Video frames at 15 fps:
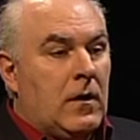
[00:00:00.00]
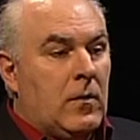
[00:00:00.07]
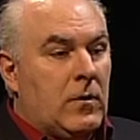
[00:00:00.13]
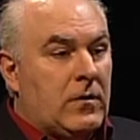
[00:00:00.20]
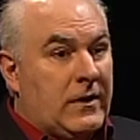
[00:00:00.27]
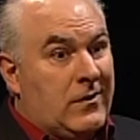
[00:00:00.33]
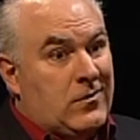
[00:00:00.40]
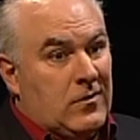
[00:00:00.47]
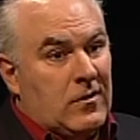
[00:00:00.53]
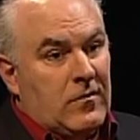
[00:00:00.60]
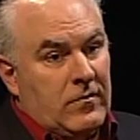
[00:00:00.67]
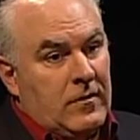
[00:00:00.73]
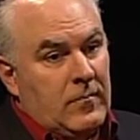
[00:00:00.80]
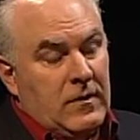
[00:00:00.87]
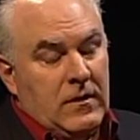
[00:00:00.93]
Which I should
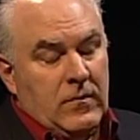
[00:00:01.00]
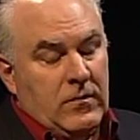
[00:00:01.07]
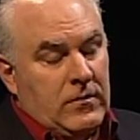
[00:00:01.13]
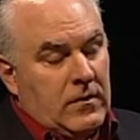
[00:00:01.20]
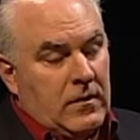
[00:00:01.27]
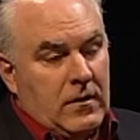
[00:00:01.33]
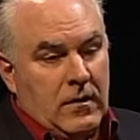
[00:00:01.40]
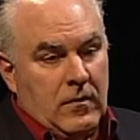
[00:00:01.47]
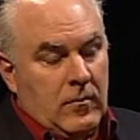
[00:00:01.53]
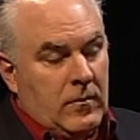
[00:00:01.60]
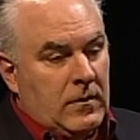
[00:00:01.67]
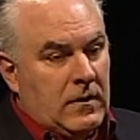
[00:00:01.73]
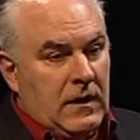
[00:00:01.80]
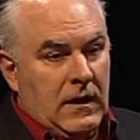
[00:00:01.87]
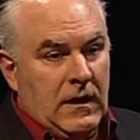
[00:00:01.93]
have. I mean, it was a
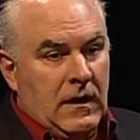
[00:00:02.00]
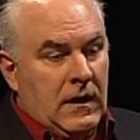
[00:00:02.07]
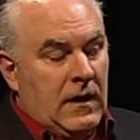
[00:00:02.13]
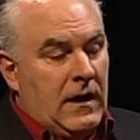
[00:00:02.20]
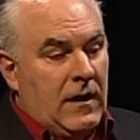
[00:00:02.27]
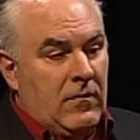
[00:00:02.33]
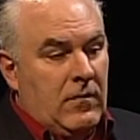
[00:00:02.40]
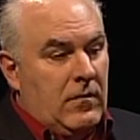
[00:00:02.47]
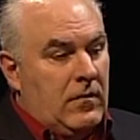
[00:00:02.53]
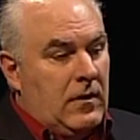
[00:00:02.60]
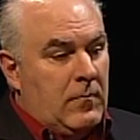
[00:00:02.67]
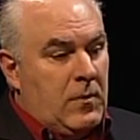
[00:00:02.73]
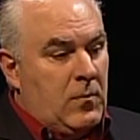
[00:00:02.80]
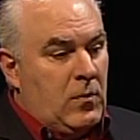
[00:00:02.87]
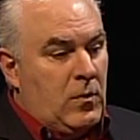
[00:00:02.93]
horrible day. I, I
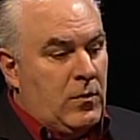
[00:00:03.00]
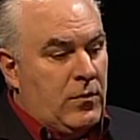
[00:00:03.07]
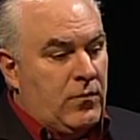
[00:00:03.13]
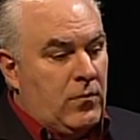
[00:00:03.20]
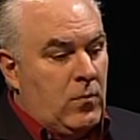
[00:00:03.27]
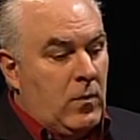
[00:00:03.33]
remember going through